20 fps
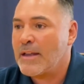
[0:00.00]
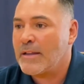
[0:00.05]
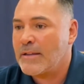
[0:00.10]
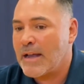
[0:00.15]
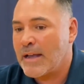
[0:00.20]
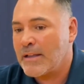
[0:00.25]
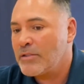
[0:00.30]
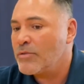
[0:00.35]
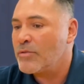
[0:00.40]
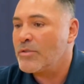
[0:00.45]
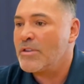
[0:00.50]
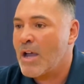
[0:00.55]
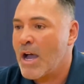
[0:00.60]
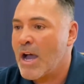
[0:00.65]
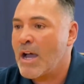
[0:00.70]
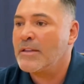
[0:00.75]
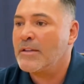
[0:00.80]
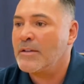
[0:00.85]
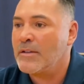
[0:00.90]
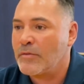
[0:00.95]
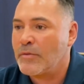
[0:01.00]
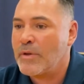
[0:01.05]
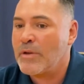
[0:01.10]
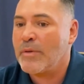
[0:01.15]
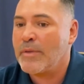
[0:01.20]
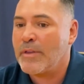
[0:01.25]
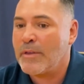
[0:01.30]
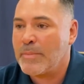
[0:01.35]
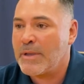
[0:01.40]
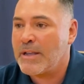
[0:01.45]
I do not agree
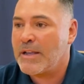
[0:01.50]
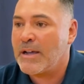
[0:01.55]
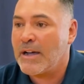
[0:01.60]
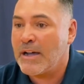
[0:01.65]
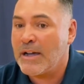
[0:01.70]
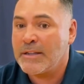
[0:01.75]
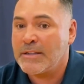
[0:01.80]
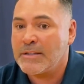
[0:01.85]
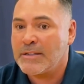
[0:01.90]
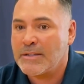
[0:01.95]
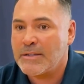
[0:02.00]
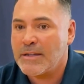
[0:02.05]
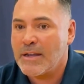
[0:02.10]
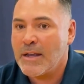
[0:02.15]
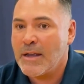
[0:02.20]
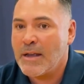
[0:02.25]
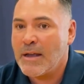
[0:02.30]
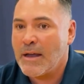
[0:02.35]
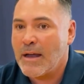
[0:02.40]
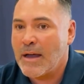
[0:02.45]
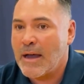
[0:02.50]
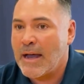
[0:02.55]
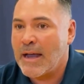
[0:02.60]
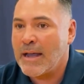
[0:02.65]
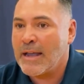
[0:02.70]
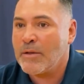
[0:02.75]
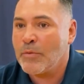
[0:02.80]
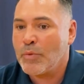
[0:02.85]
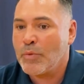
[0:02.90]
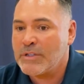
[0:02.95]
with it because
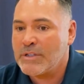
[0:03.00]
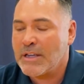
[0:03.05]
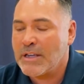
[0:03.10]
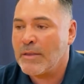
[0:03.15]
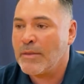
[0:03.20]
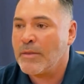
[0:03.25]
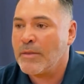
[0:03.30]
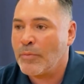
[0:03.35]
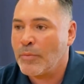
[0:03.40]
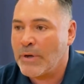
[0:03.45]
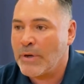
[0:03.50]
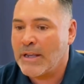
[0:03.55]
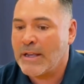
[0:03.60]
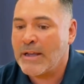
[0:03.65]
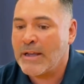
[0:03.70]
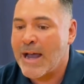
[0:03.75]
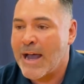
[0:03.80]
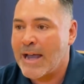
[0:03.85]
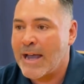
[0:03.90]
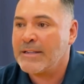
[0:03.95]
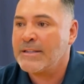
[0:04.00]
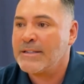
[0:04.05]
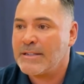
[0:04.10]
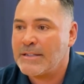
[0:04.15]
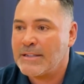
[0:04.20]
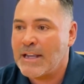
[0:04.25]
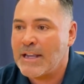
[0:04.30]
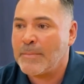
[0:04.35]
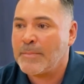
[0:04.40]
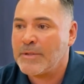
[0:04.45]
I was in the ring. I
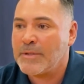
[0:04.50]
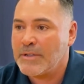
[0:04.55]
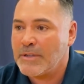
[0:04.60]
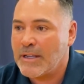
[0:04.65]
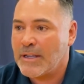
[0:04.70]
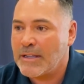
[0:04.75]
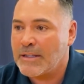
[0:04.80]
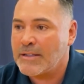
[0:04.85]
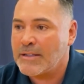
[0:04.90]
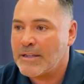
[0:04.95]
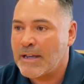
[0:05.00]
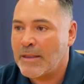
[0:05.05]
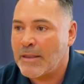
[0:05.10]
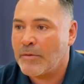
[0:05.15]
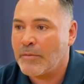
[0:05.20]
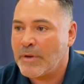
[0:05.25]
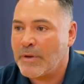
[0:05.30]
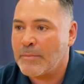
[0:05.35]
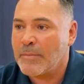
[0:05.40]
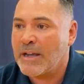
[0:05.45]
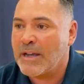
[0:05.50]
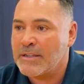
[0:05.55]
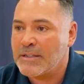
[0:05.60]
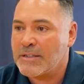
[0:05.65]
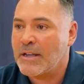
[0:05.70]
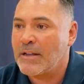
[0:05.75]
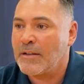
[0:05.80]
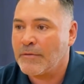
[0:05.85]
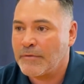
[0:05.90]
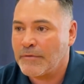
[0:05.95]
stepped inside the ring
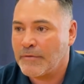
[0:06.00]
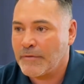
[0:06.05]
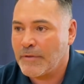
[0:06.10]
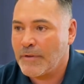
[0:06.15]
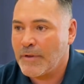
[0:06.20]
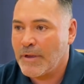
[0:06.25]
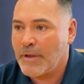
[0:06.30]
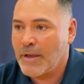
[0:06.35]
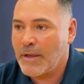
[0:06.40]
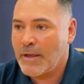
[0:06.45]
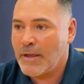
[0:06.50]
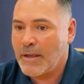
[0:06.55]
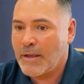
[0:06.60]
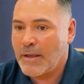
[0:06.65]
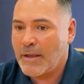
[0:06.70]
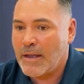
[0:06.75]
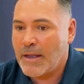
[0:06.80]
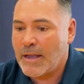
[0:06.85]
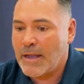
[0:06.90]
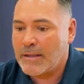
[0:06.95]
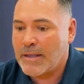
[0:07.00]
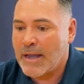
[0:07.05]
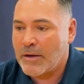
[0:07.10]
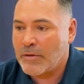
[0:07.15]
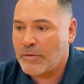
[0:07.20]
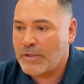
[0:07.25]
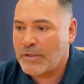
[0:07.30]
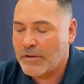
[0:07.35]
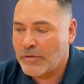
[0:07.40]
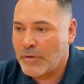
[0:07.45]
myself. Oscar fought
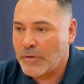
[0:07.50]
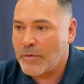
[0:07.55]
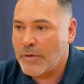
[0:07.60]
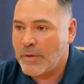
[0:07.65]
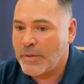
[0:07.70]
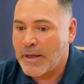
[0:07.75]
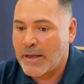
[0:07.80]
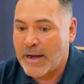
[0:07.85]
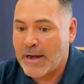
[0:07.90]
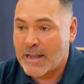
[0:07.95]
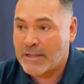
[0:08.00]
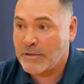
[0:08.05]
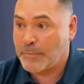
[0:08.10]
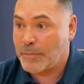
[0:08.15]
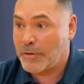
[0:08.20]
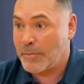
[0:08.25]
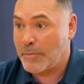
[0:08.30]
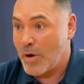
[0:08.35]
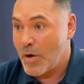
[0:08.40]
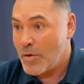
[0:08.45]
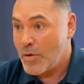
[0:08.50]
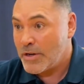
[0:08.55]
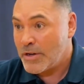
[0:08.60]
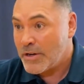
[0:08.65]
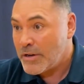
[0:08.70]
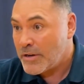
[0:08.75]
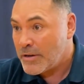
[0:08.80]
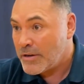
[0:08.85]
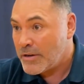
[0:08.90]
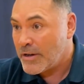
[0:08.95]
everybody. You got to give him respect
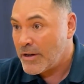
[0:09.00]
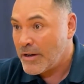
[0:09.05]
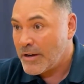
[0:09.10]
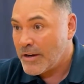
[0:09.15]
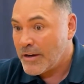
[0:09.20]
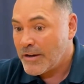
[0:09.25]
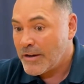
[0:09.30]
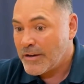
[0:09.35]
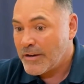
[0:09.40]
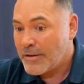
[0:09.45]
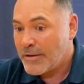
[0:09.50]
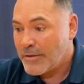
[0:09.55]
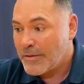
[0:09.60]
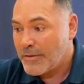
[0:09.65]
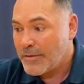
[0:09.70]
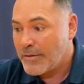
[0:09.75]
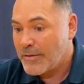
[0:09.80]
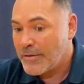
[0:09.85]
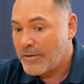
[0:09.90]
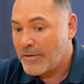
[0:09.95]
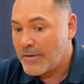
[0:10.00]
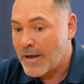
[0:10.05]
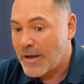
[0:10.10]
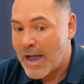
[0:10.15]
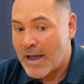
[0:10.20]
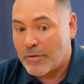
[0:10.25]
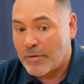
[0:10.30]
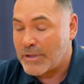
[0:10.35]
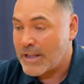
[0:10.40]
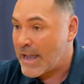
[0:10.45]
there. I know
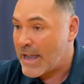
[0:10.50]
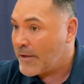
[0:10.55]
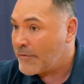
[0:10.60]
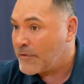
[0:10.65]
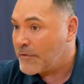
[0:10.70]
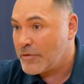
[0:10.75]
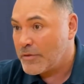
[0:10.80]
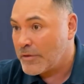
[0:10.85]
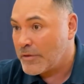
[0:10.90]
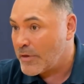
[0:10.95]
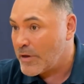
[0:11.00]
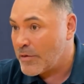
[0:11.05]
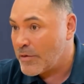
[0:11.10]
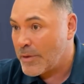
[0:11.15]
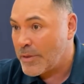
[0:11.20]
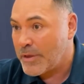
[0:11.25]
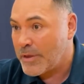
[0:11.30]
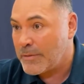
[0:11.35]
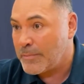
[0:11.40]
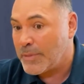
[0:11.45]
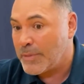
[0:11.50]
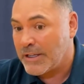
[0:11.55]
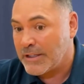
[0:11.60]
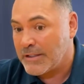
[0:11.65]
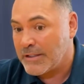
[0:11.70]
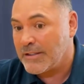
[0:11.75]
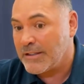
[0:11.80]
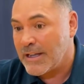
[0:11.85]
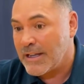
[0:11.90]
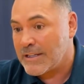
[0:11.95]
people make
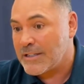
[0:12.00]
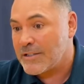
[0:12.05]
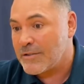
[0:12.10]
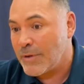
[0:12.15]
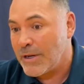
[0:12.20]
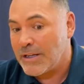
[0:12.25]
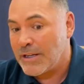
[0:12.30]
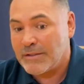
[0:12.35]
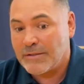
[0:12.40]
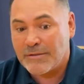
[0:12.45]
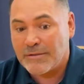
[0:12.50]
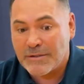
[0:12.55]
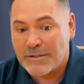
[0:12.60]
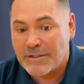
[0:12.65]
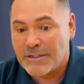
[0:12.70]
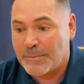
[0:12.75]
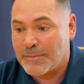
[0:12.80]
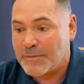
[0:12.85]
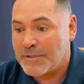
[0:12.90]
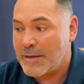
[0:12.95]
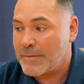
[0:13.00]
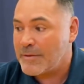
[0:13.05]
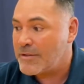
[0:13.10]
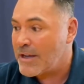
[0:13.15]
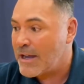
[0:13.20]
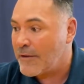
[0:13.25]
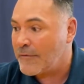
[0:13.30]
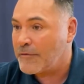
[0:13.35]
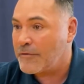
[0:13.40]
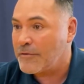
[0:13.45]
fun of Oscar. They shit on him
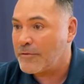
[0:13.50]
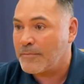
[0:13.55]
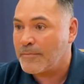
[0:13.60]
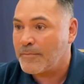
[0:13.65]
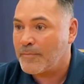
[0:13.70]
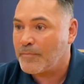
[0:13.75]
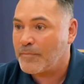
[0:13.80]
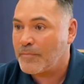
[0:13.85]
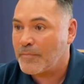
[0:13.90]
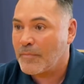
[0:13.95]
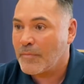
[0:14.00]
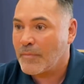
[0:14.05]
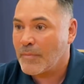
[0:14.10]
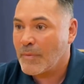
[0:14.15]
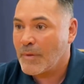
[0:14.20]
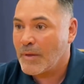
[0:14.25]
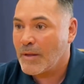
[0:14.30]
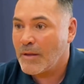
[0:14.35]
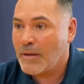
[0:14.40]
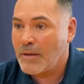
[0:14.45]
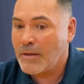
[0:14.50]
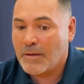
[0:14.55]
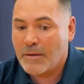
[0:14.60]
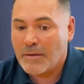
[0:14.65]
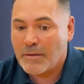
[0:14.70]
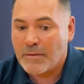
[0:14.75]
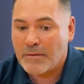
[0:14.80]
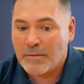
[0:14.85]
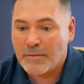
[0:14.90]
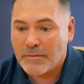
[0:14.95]
for the outside of the
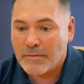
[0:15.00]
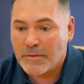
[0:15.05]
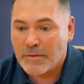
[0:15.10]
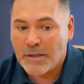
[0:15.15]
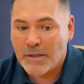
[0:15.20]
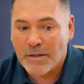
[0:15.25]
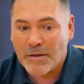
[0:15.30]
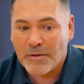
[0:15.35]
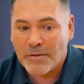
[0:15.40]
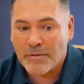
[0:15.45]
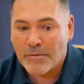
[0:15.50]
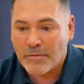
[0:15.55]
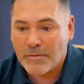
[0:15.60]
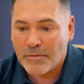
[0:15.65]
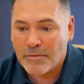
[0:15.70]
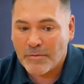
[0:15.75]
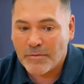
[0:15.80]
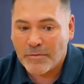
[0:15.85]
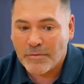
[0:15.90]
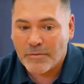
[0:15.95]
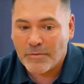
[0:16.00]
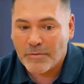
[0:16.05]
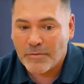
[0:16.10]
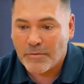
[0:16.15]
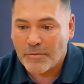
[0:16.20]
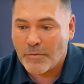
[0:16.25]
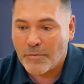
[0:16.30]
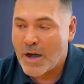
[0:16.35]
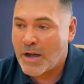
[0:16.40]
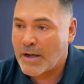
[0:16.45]
ring antics and stuff
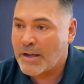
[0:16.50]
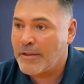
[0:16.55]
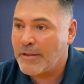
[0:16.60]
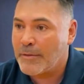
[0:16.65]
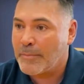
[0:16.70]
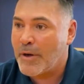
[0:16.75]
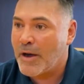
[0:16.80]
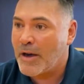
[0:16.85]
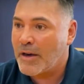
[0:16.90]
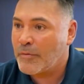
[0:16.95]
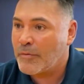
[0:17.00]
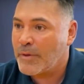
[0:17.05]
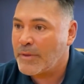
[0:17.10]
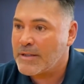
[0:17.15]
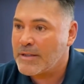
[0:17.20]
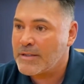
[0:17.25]
with his problems.